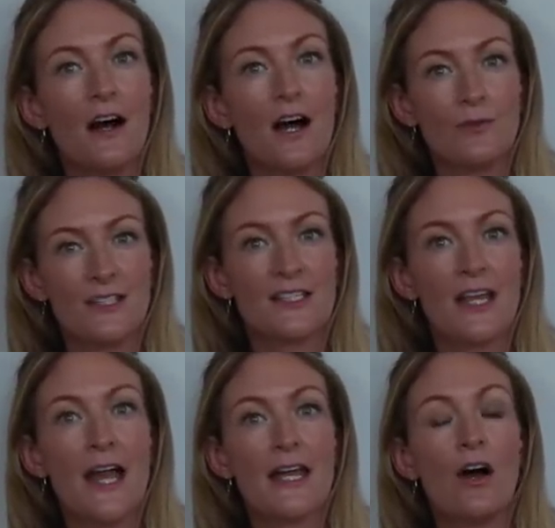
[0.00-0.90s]
I would
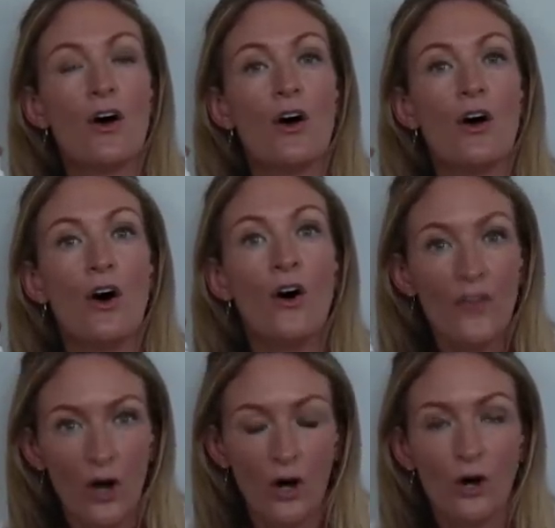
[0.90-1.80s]
say,
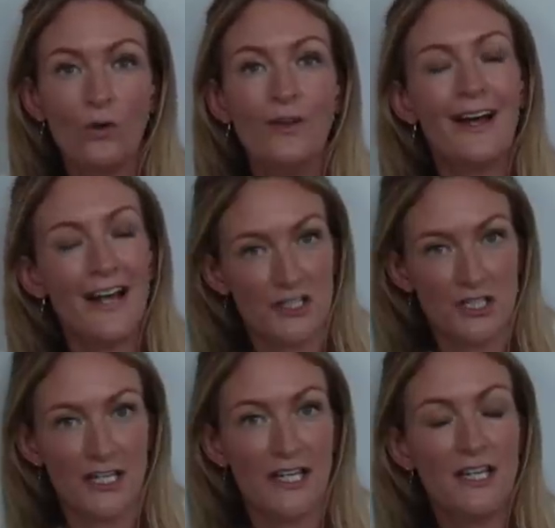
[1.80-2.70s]
on the whole,
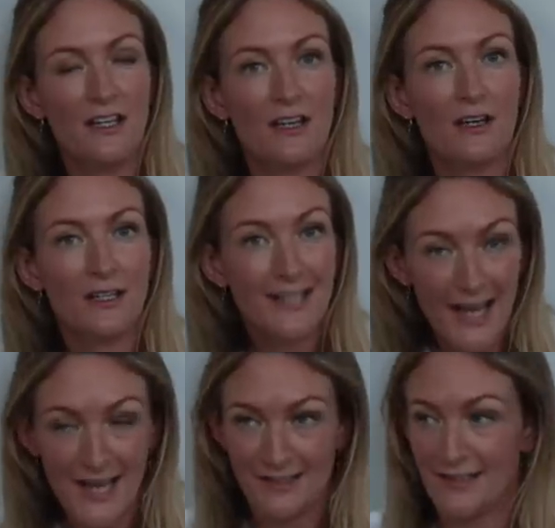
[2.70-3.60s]
actually,
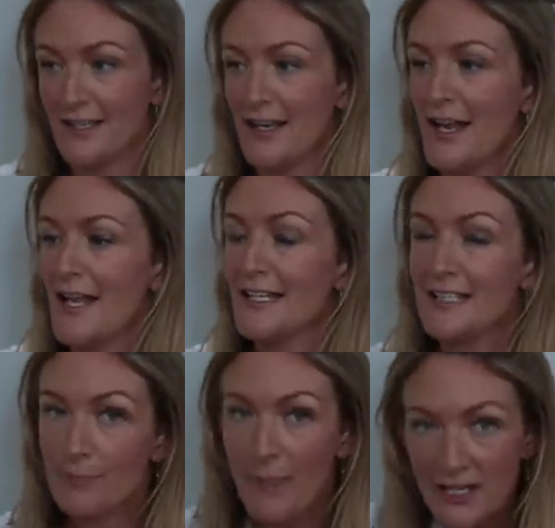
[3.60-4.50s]
yes,
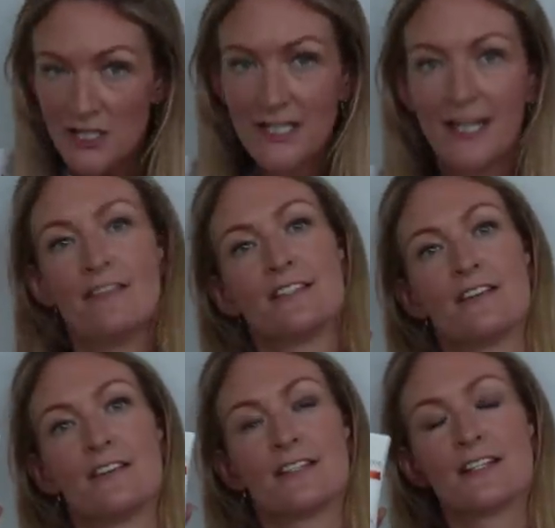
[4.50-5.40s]
especially
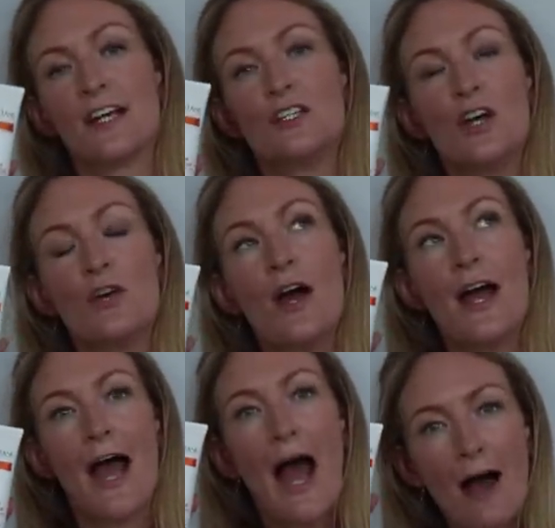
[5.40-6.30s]
Kerastase, because I know
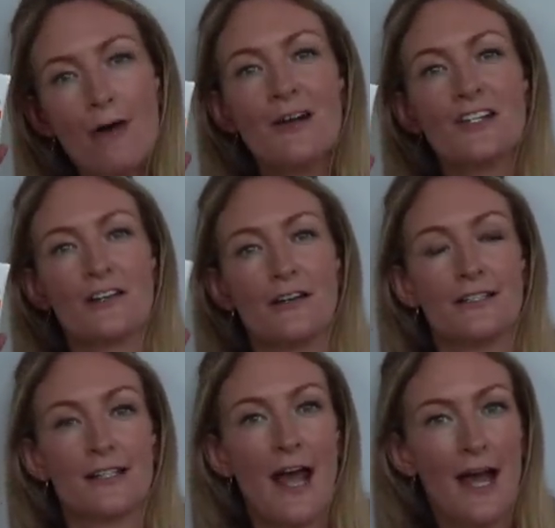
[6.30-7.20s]
how much
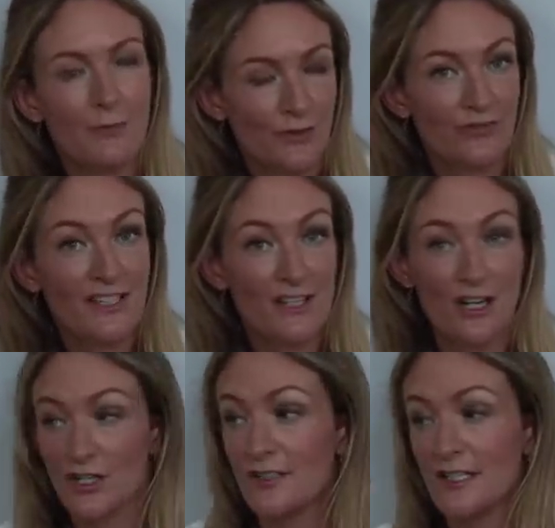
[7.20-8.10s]
science and how much
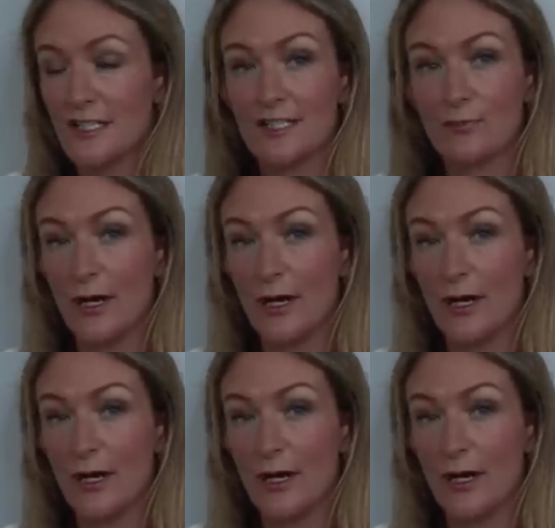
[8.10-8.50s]
research goes into this